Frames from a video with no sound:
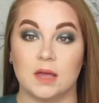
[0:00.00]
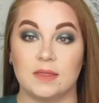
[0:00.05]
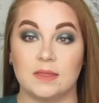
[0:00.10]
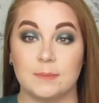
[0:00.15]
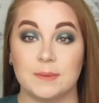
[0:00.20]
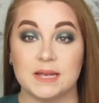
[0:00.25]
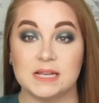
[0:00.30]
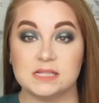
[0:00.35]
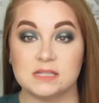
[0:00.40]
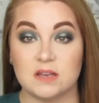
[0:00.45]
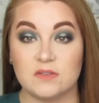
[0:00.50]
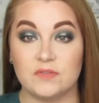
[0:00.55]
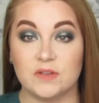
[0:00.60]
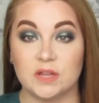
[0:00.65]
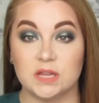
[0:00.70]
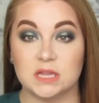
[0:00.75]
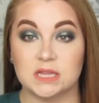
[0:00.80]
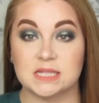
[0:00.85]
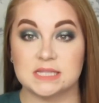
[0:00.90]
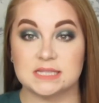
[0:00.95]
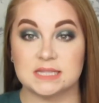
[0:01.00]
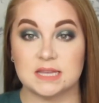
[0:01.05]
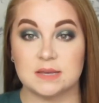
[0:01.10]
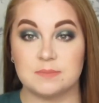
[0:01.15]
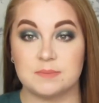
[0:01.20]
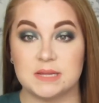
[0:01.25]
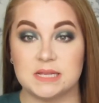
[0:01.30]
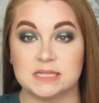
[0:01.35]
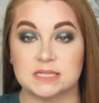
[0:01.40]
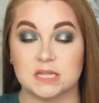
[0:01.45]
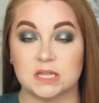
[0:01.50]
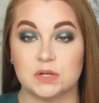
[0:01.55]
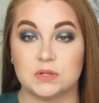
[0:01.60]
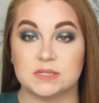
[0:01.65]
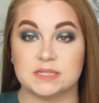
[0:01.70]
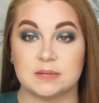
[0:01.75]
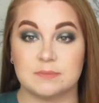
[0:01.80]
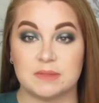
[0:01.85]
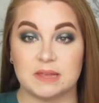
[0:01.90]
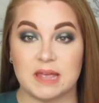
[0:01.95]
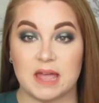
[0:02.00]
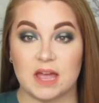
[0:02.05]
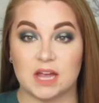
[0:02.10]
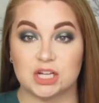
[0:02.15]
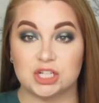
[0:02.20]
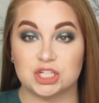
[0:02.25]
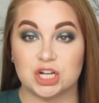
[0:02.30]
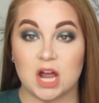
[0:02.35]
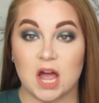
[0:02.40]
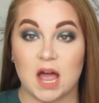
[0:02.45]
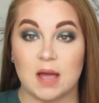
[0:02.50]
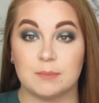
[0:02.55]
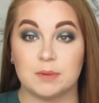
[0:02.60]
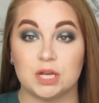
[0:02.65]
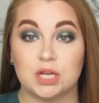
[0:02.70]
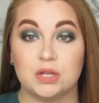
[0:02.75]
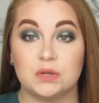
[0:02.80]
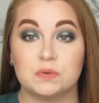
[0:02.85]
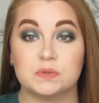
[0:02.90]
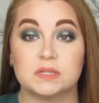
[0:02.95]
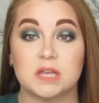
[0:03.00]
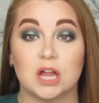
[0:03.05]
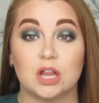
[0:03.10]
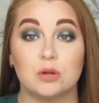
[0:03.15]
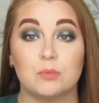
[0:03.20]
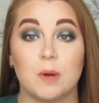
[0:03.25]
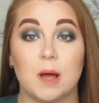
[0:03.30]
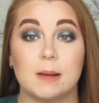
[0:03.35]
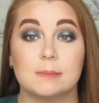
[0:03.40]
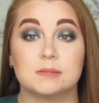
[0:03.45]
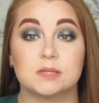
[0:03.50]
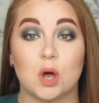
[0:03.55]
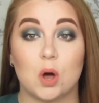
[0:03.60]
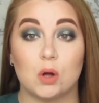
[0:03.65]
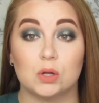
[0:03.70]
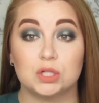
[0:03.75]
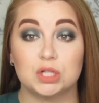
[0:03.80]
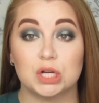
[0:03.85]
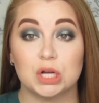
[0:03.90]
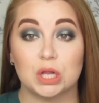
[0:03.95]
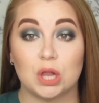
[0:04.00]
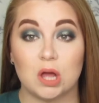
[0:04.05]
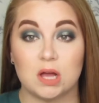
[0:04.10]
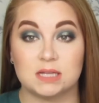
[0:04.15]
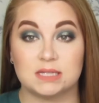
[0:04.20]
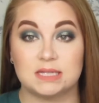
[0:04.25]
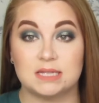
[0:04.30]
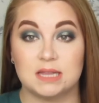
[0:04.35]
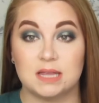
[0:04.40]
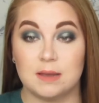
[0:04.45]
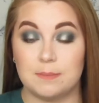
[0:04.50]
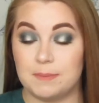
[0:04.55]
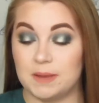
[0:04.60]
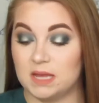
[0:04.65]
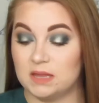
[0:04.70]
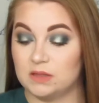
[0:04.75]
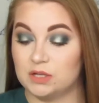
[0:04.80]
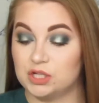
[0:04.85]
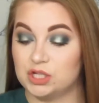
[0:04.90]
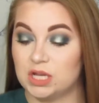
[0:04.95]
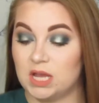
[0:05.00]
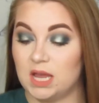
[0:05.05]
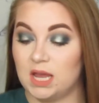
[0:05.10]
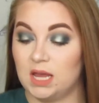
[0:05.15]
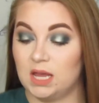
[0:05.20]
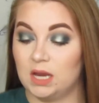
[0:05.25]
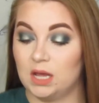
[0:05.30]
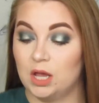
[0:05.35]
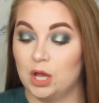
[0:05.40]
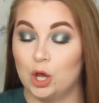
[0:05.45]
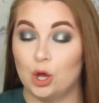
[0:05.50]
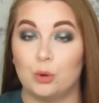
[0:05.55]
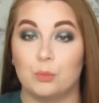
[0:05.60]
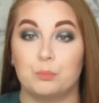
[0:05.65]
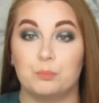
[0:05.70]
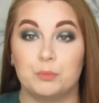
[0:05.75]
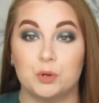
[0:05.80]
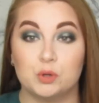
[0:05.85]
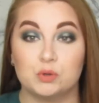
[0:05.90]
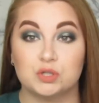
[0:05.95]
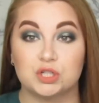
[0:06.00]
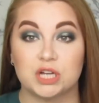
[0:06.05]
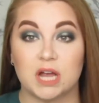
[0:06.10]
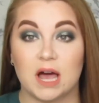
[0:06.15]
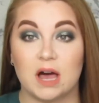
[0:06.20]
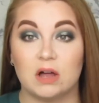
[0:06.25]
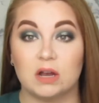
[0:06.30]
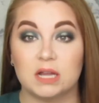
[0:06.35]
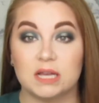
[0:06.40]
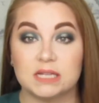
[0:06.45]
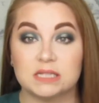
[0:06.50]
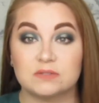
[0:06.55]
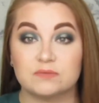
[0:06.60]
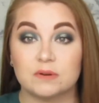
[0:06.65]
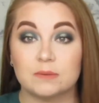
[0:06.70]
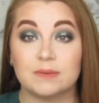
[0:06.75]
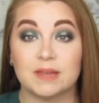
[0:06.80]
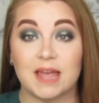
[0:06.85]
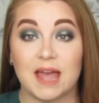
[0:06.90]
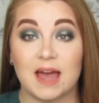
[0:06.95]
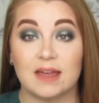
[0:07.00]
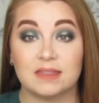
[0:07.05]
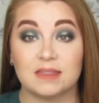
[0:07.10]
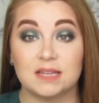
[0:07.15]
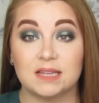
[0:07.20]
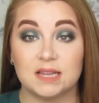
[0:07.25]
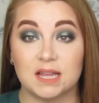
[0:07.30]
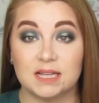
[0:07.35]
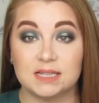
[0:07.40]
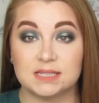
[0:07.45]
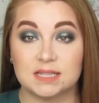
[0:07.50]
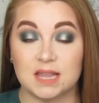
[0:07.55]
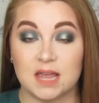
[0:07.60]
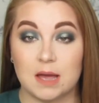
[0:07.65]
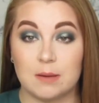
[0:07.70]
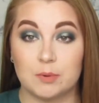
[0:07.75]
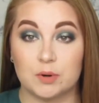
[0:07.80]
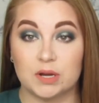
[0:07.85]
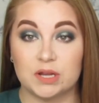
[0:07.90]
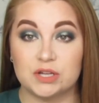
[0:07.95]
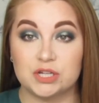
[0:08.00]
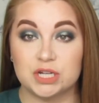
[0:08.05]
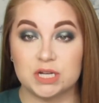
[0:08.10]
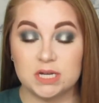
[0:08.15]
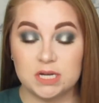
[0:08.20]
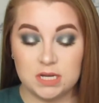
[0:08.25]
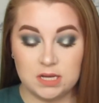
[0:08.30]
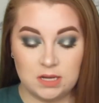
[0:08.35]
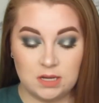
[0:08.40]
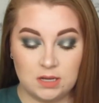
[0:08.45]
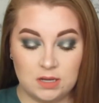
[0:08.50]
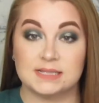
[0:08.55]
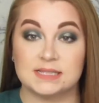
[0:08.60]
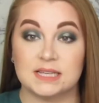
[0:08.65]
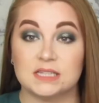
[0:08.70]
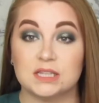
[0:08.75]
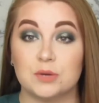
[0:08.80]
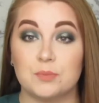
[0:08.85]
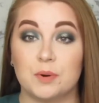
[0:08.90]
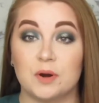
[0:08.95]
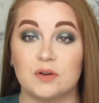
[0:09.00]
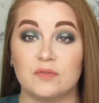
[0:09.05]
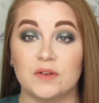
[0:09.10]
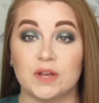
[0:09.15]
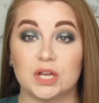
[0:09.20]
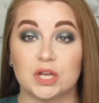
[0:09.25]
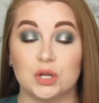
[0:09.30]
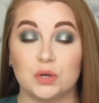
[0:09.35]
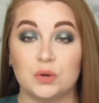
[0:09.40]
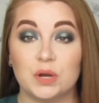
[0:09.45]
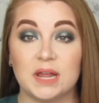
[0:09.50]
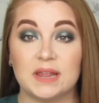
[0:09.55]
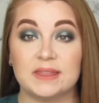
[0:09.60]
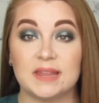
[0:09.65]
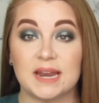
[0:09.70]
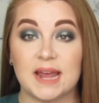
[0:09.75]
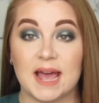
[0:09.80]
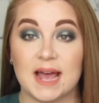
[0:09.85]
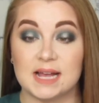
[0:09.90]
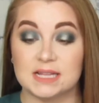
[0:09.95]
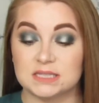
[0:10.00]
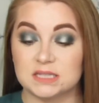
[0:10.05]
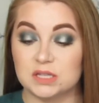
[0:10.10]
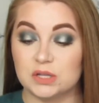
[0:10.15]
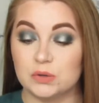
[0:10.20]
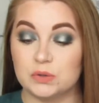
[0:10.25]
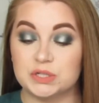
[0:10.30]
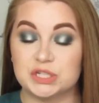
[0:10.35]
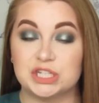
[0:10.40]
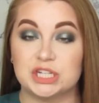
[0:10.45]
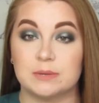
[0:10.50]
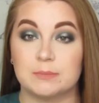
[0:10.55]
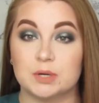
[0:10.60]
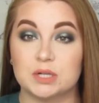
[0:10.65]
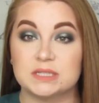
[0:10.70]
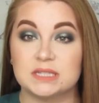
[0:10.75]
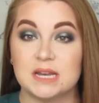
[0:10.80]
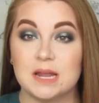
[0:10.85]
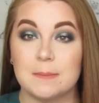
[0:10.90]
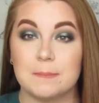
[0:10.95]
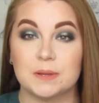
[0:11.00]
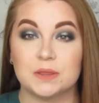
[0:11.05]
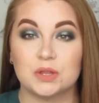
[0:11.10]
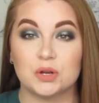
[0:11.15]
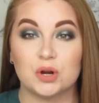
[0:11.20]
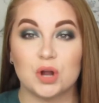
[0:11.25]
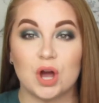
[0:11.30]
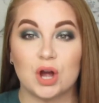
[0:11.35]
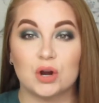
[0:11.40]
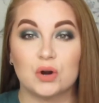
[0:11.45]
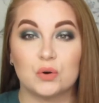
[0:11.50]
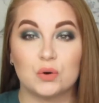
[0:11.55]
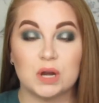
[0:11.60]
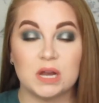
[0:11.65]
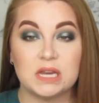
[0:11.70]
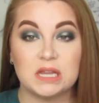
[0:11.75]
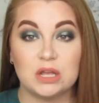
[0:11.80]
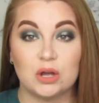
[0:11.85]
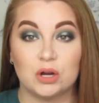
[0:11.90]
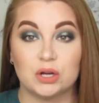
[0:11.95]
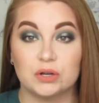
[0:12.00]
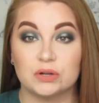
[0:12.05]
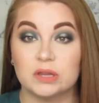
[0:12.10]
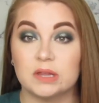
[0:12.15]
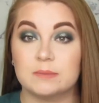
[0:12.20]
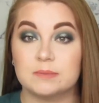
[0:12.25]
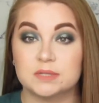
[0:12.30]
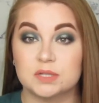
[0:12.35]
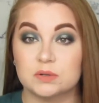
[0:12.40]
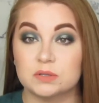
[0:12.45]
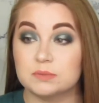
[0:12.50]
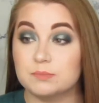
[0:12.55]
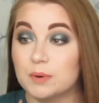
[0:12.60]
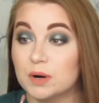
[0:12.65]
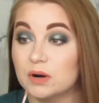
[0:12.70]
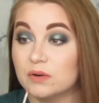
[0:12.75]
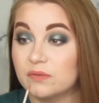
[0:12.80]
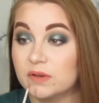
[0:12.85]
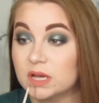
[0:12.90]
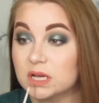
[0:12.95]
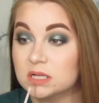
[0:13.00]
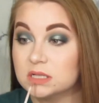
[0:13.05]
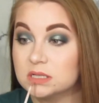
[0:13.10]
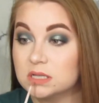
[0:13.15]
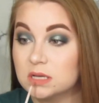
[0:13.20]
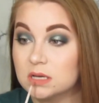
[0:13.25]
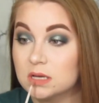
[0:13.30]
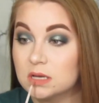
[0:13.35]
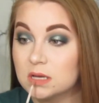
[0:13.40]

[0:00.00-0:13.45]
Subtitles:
And because I feel that this lip needs a little something extra, I'm going to use ColourPop's Ultra Glossy Lip in the shade Moonchild. It's from the Kathleen Lights collaboration. It's like the perfect nude, and then it has little shimmers in it, but they're not gritty on your lips, so it's perfect.